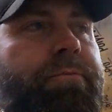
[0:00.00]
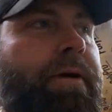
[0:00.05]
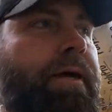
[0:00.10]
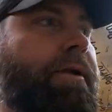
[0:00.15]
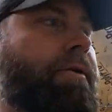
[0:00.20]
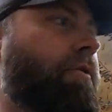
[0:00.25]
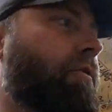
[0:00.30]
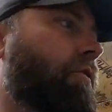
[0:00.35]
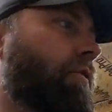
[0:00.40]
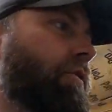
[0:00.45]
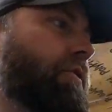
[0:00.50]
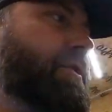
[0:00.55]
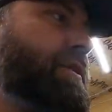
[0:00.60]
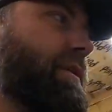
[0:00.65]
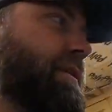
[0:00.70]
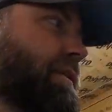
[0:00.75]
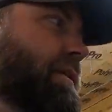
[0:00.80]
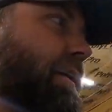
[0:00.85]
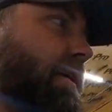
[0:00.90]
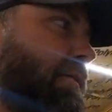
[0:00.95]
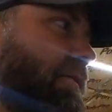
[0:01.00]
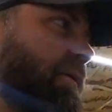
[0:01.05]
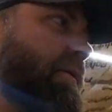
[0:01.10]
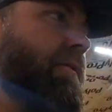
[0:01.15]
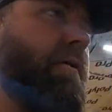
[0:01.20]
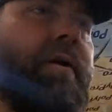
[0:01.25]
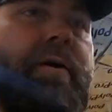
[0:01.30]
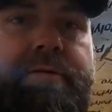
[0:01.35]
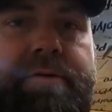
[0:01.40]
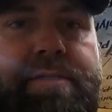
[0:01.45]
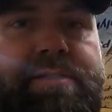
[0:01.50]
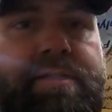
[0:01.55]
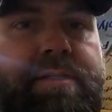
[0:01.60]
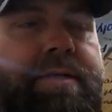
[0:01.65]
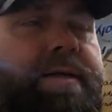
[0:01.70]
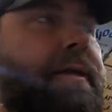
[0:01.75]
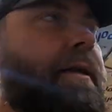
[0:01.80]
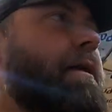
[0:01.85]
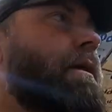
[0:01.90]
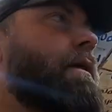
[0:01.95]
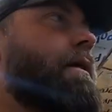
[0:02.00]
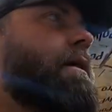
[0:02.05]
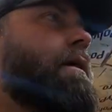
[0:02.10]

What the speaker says: of my car's interior, obviously.